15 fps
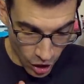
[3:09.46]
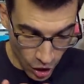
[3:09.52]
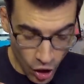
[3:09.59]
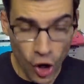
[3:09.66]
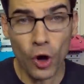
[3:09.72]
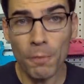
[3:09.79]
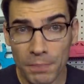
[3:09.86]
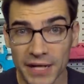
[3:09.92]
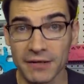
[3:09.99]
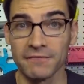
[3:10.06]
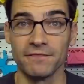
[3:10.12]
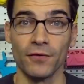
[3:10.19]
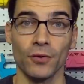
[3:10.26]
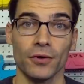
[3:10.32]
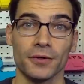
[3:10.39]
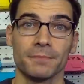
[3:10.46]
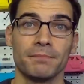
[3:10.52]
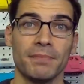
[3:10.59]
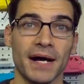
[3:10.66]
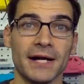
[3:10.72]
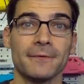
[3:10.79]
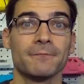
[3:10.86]
hoping for.
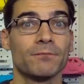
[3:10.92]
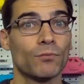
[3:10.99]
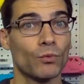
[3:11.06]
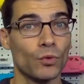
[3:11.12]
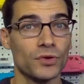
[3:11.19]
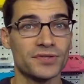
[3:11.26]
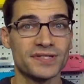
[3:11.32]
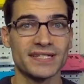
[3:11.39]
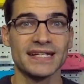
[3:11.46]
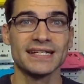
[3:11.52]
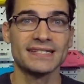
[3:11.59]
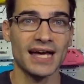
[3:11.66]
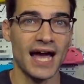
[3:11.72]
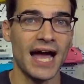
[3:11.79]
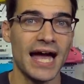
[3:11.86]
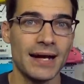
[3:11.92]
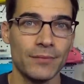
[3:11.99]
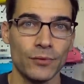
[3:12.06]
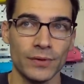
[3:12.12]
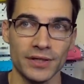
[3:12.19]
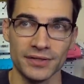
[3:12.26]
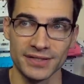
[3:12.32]
But we'll see.
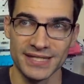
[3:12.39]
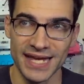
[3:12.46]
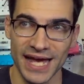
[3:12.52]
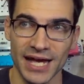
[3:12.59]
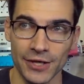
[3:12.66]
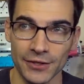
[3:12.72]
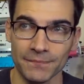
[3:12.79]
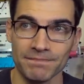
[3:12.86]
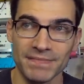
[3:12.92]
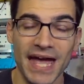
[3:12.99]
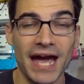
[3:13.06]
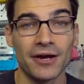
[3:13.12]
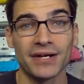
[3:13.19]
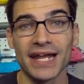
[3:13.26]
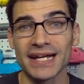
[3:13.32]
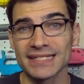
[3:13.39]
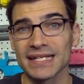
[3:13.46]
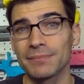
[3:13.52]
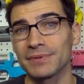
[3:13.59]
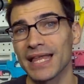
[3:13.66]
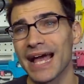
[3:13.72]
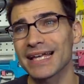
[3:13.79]
Time will tell. Now, next
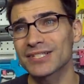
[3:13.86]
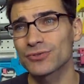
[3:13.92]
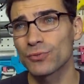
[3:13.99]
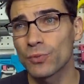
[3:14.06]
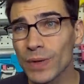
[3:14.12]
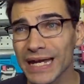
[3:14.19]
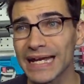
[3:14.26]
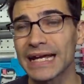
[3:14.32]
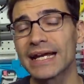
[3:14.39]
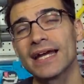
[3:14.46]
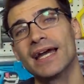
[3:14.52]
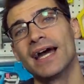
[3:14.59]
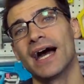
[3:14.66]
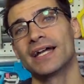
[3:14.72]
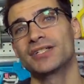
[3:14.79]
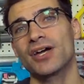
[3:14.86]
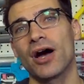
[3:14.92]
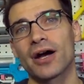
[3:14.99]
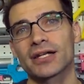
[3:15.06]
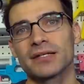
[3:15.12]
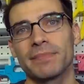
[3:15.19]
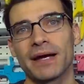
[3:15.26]
up, last week I
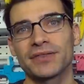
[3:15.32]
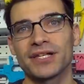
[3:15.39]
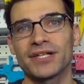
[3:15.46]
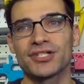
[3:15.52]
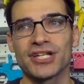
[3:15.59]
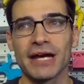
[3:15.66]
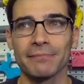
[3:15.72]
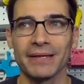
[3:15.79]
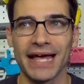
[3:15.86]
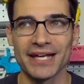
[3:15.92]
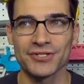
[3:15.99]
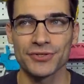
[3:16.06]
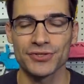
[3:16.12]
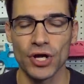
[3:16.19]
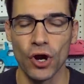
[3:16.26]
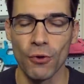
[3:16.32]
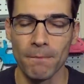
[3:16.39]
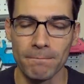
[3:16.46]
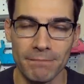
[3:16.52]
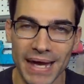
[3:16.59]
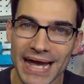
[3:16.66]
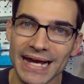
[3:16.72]
talked about the Jet Blaster's
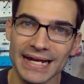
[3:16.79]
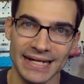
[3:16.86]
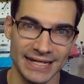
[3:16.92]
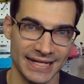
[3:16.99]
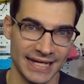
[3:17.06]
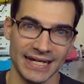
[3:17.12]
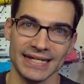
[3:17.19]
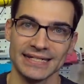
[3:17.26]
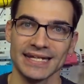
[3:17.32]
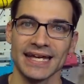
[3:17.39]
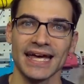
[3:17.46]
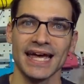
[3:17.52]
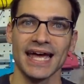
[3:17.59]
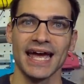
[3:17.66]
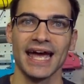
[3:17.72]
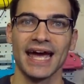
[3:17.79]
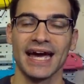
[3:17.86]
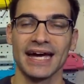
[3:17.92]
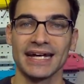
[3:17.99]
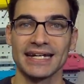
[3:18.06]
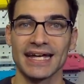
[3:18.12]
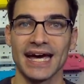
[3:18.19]
Omega kit,
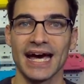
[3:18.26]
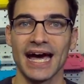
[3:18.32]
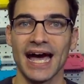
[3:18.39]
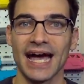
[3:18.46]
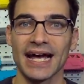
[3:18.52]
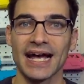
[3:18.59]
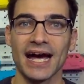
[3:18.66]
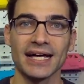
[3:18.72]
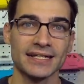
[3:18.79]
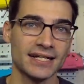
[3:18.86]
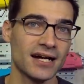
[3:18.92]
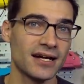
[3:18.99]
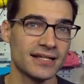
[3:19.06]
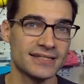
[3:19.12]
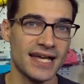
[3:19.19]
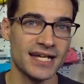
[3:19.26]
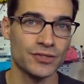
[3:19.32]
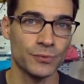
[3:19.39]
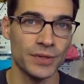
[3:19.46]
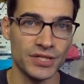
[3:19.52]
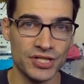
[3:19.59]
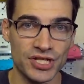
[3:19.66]
and I got in contact
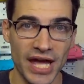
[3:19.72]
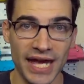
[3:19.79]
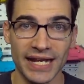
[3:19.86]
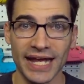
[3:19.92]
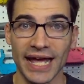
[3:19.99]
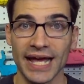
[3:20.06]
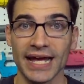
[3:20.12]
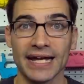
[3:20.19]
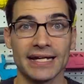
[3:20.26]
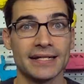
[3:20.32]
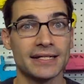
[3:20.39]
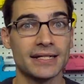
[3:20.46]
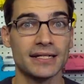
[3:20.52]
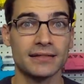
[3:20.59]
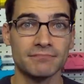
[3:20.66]
with Jet and